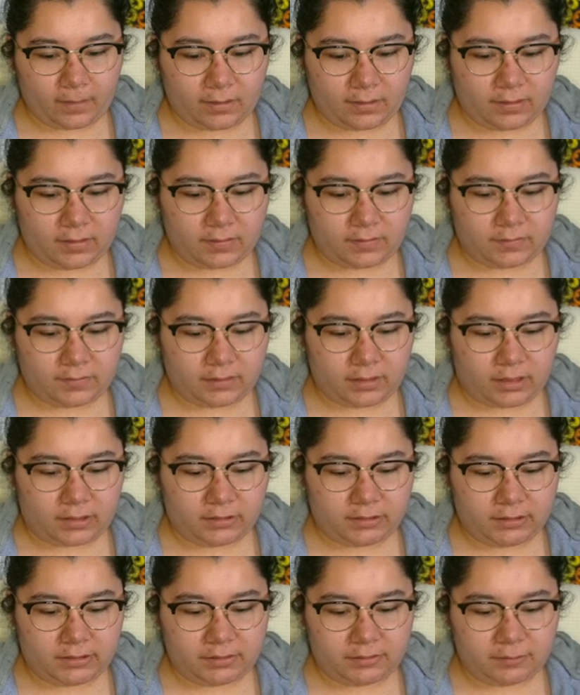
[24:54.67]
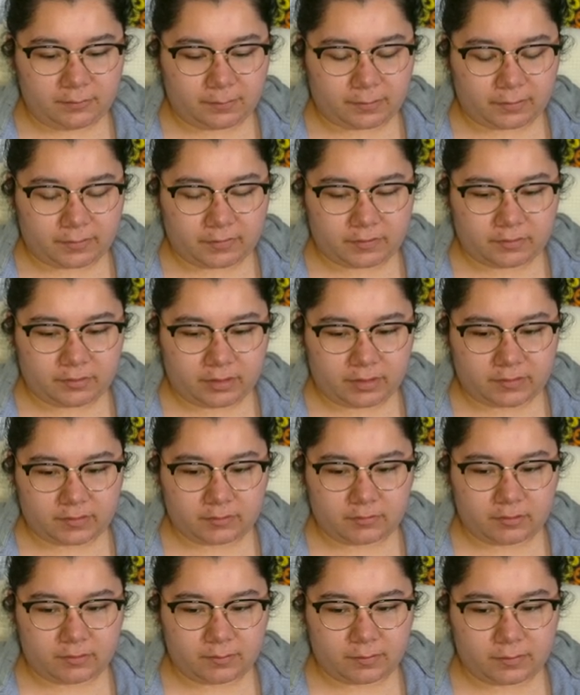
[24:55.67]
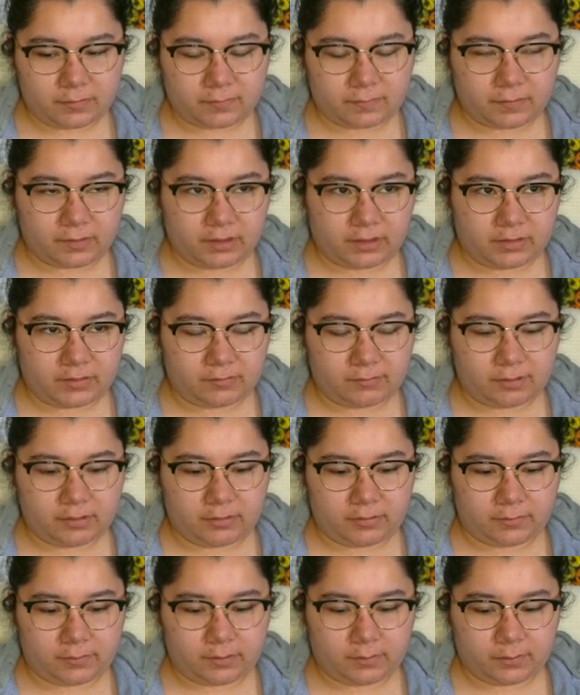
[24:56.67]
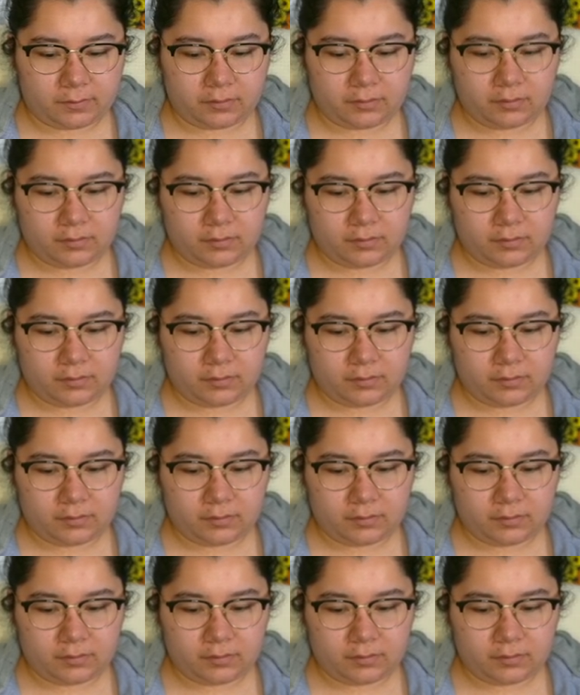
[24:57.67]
It's kind of like your own personal escort, but for like 20 other people.